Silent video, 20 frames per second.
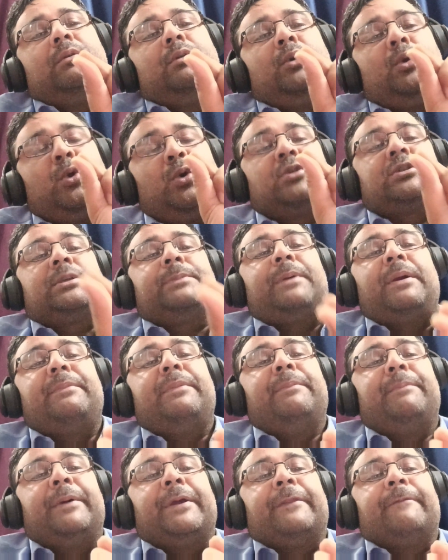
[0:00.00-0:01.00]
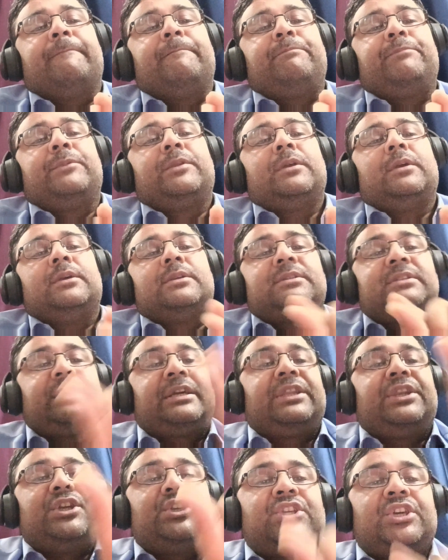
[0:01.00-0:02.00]
Lok Sabha member
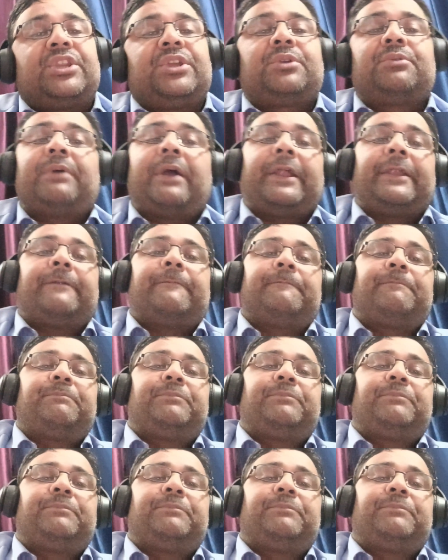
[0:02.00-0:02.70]
signature required,